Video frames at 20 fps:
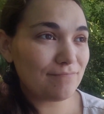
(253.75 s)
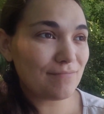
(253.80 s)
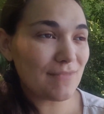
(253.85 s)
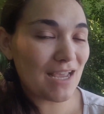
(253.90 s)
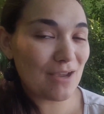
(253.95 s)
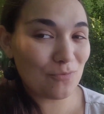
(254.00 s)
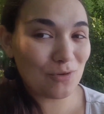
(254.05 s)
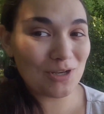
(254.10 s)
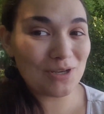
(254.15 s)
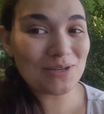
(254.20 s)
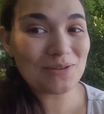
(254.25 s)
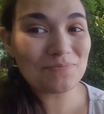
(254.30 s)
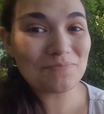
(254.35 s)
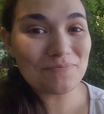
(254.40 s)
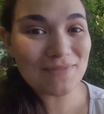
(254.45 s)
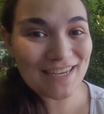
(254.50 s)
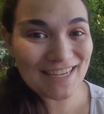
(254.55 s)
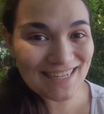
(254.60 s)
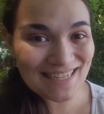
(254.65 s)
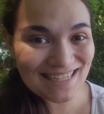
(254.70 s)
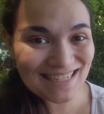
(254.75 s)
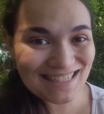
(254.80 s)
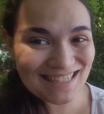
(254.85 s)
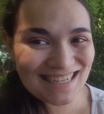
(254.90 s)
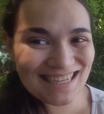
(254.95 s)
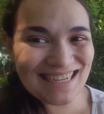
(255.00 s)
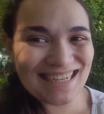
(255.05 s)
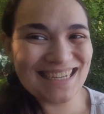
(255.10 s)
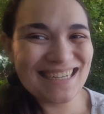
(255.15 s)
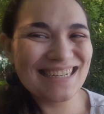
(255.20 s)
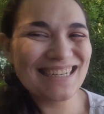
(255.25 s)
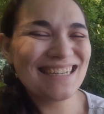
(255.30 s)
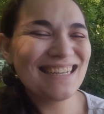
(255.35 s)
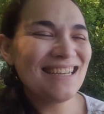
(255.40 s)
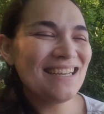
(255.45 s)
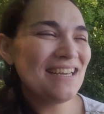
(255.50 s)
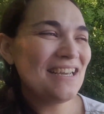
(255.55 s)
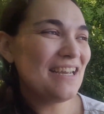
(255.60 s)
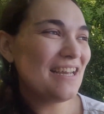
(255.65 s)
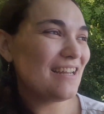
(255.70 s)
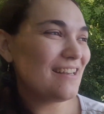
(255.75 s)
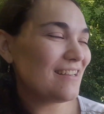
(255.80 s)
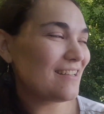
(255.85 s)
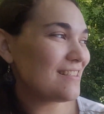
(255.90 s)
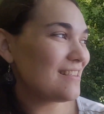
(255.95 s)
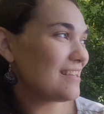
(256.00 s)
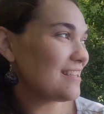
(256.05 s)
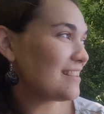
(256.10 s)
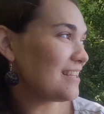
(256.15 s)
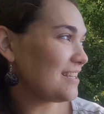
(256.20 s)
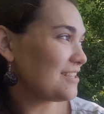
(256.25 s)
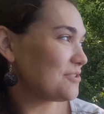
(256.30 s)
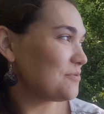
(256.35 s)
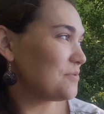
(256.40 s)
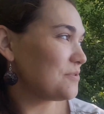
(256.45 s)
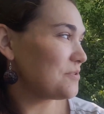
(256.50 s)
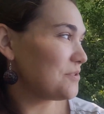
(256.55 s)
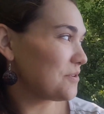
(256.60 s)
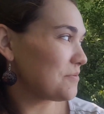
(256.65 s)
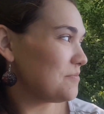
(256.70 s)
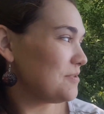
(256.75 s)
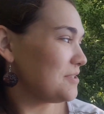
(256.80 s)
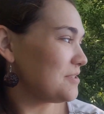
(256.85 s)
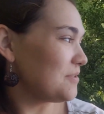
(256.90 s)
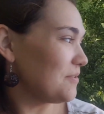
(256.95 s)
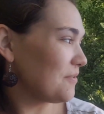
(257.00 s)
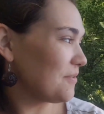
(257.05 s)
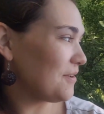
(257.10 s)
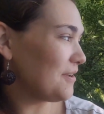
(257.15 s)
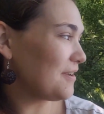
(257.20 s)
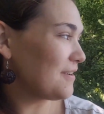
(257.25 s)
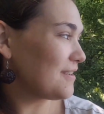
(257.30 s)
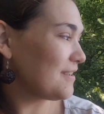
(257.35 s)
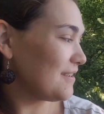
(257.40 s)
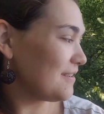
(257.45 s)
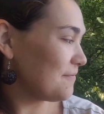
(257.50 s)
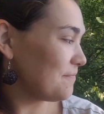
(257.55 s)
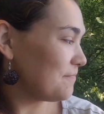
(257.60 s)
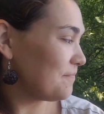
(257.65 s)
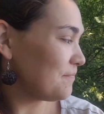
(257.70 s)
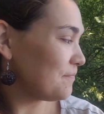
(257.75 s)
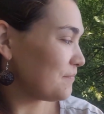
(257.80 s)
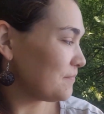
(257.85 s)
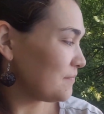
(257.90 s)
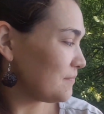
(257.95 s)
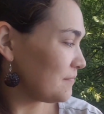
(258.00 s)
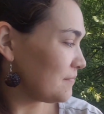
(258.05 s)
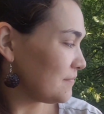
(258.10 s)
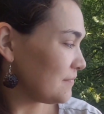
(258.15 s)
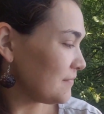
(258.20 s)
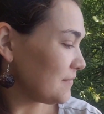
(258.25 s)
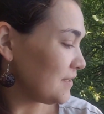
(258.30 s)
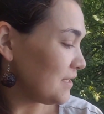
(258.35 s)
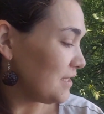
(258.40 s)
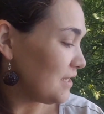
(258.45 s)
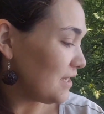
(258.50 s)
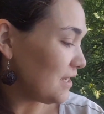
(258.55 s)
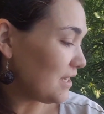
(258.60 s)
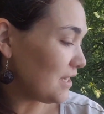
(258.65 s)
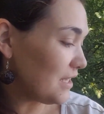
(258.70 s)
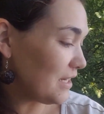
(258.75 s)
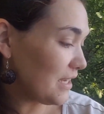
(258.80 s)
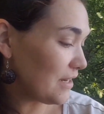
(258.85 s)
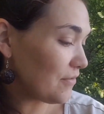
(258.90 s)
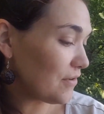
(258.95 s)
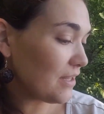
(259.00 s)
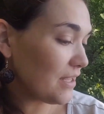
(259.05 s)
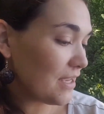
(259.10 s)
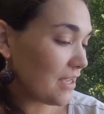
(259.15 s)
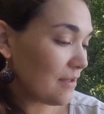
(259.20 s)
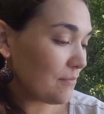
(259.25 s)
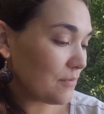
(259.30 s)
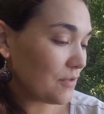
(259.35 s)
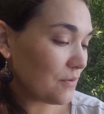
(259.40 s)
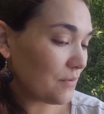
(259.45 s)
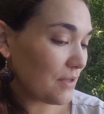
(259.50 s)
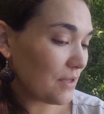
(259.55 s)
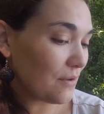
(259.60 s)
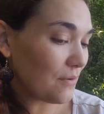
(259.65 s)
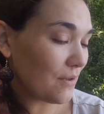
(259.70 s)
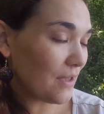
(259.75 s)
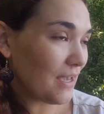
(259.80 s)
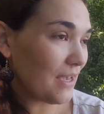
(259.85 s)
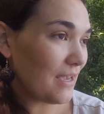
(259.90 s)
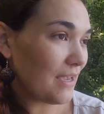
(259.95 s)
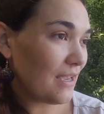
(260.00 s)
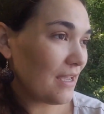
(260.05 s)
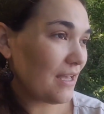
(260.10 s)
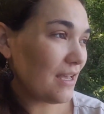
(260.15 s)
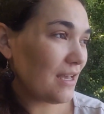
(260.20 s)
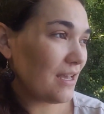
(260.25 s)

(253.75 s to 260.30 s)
I wanted to mean it. And I think that's what took me so long. And I really am doing okay.